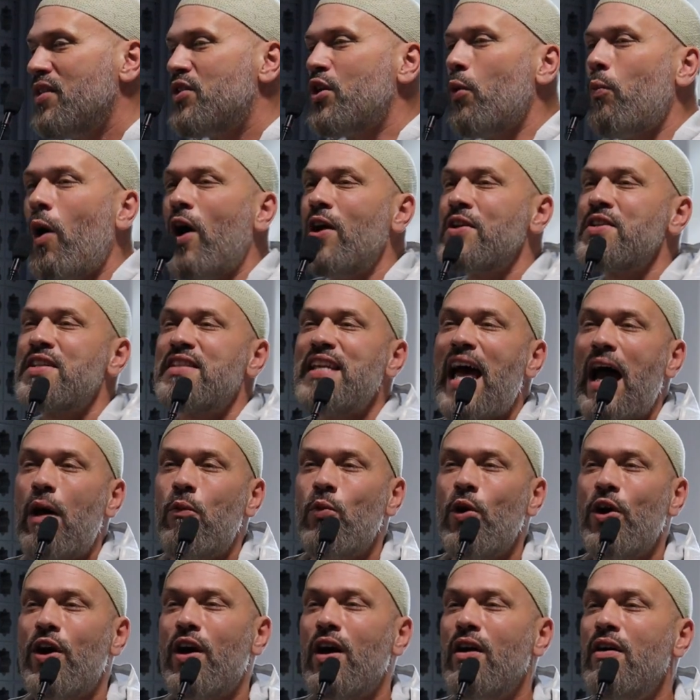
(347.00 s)
the ones
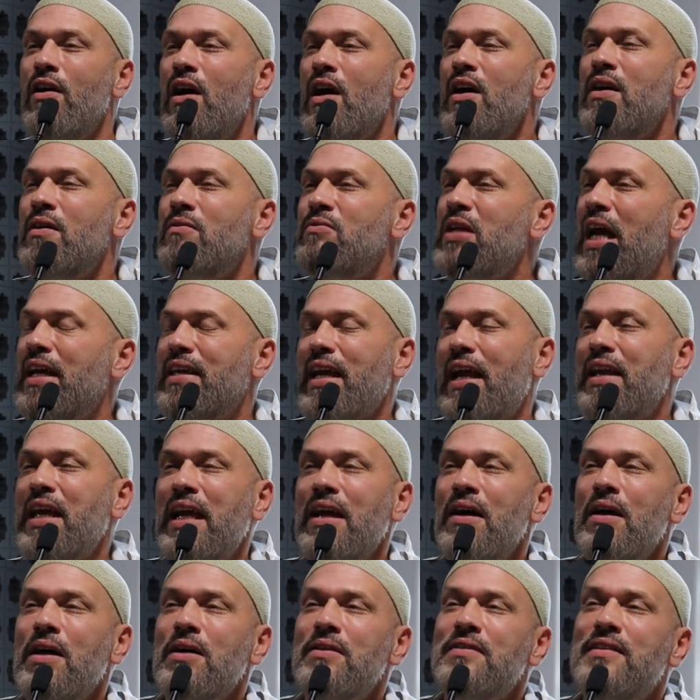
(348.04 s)
that were,
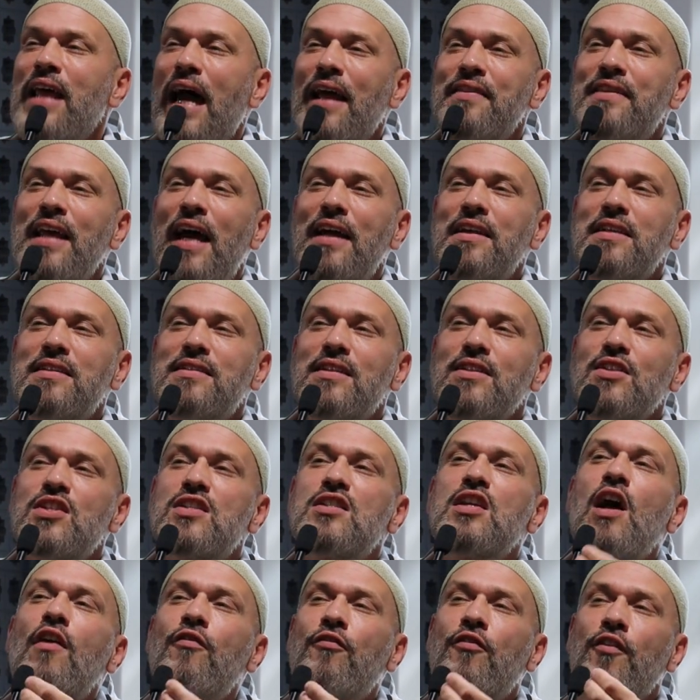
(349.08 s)
yani, that
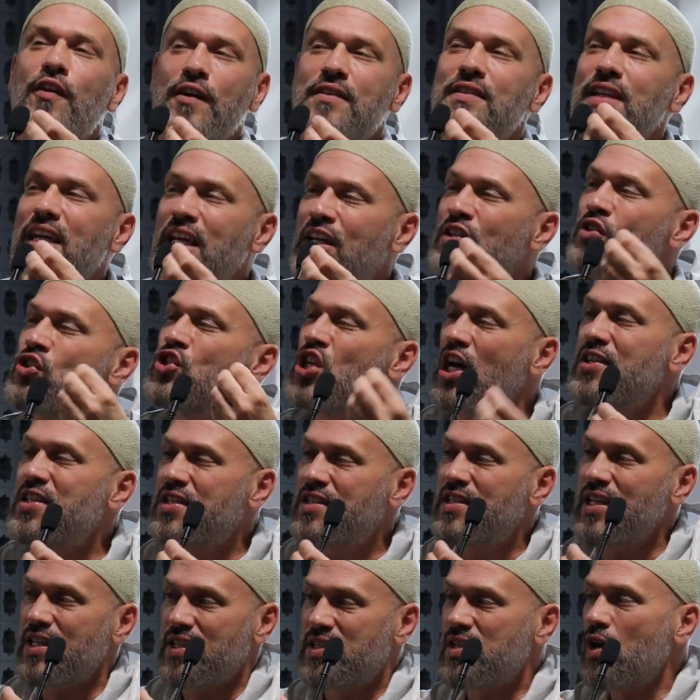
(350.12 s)
suffered the
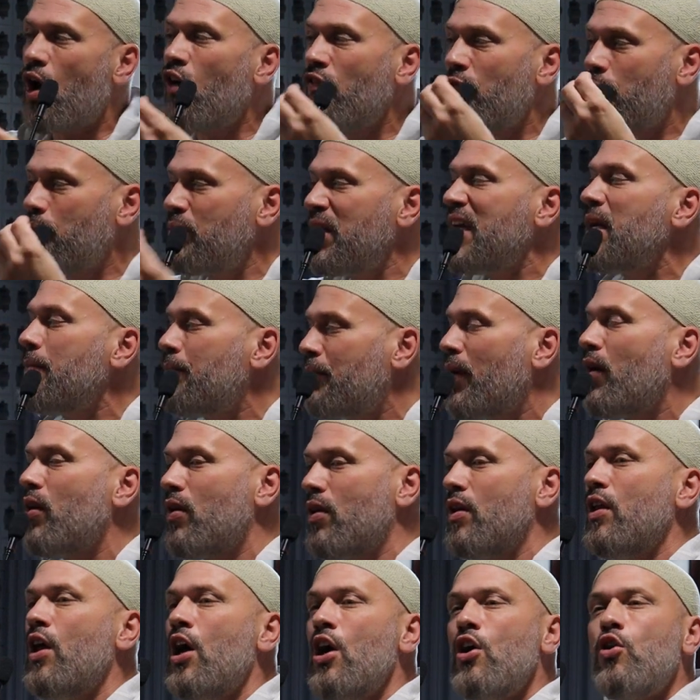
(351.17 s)
injustice of
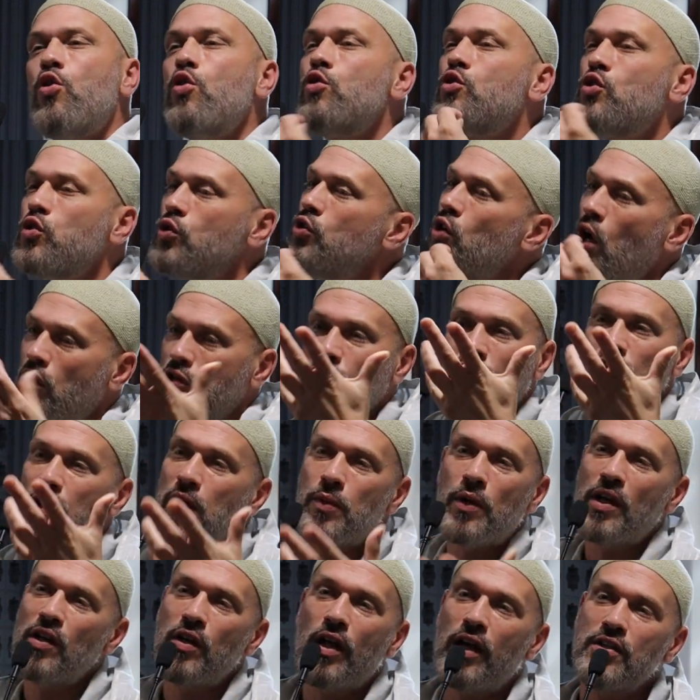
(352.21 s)
people who do not
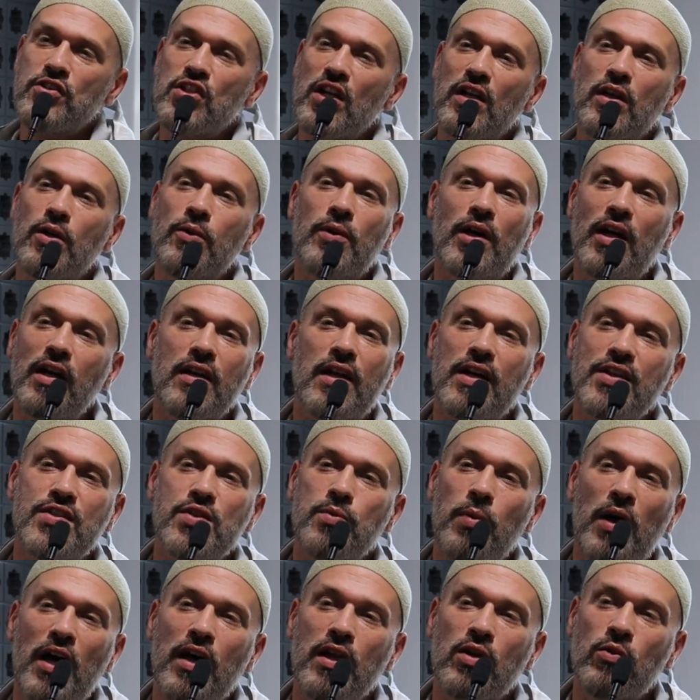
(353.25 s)
fear Allah Jalla wa Ala
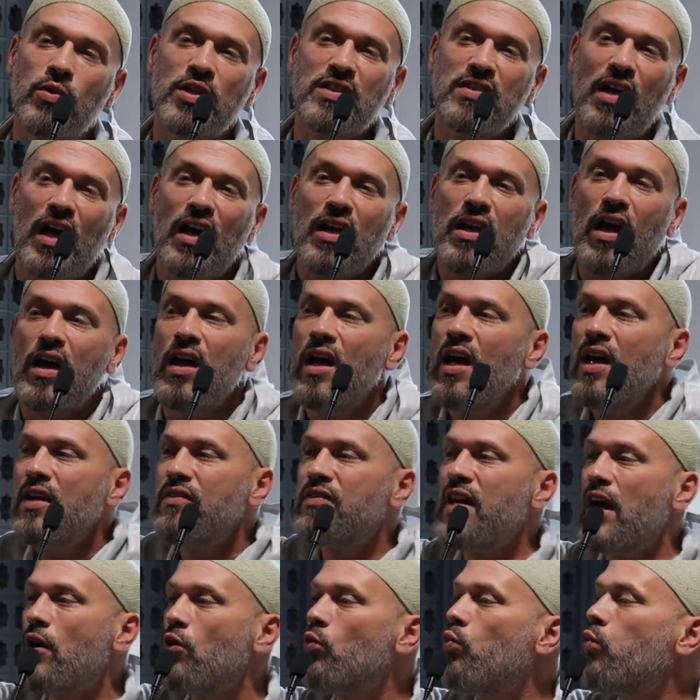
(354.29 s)
subhanahu wa ta'ala.
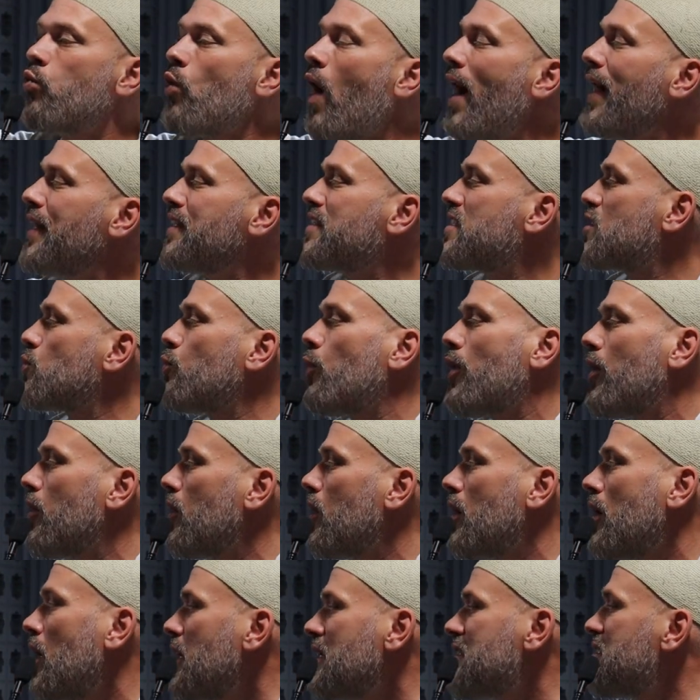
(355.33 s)
Their rights
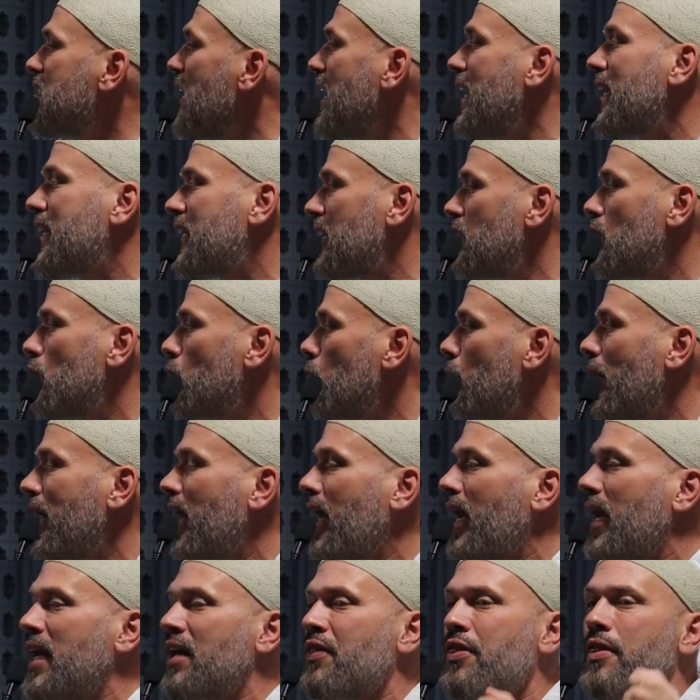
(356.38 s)
were taken
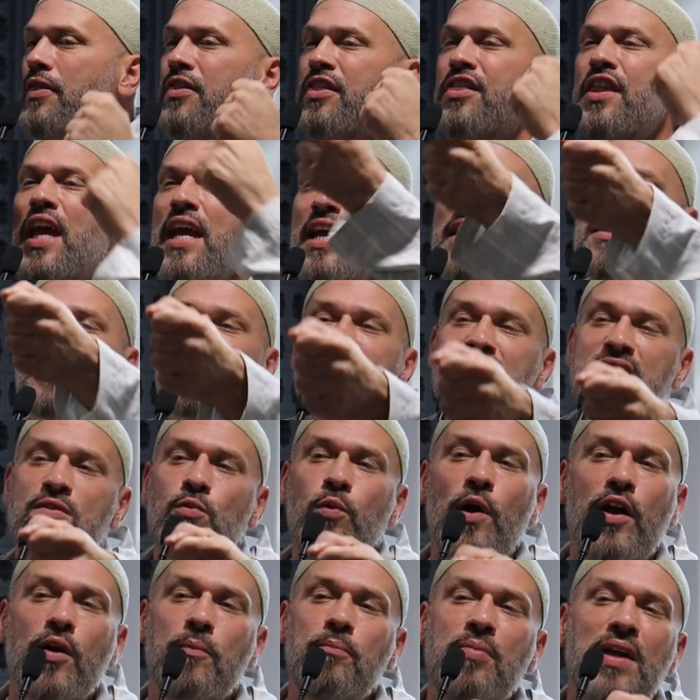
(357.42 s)
away, things
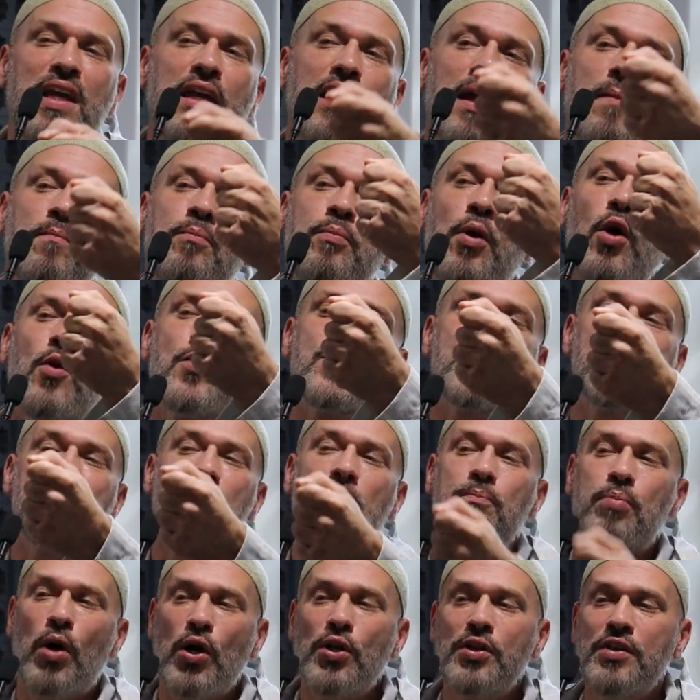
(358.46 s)
were being imposed
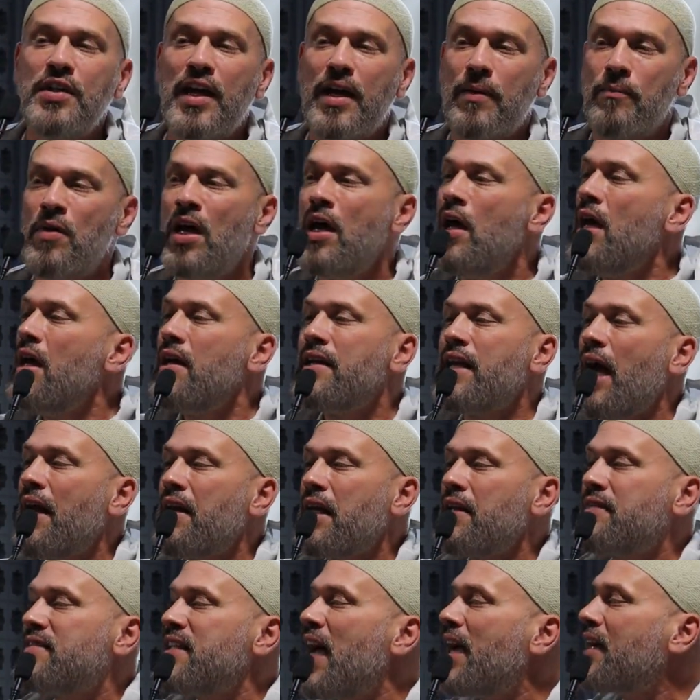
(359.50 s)
upon them,
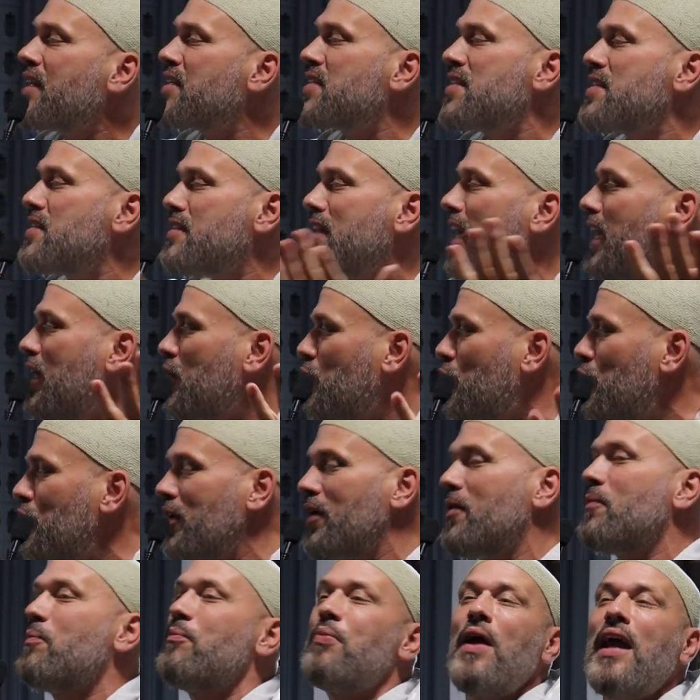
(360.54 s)
yani, taxes they
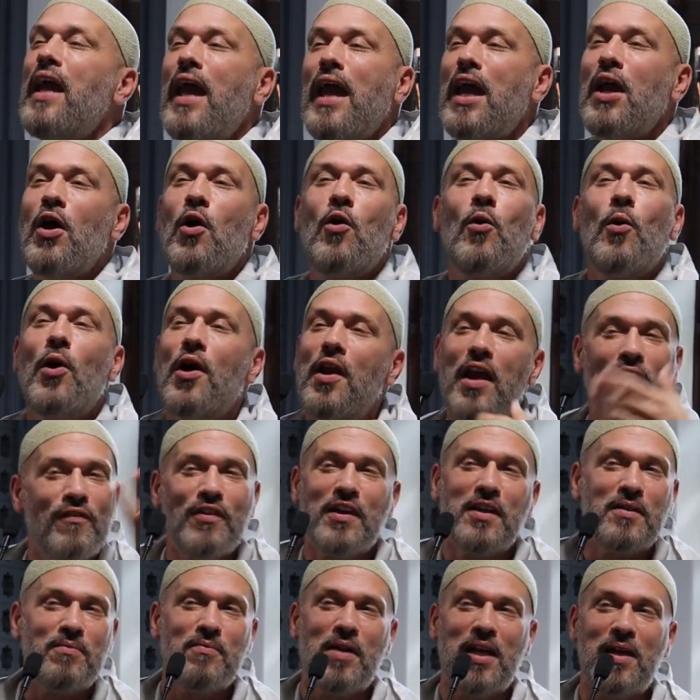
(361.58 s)
couldn't pay or whatever it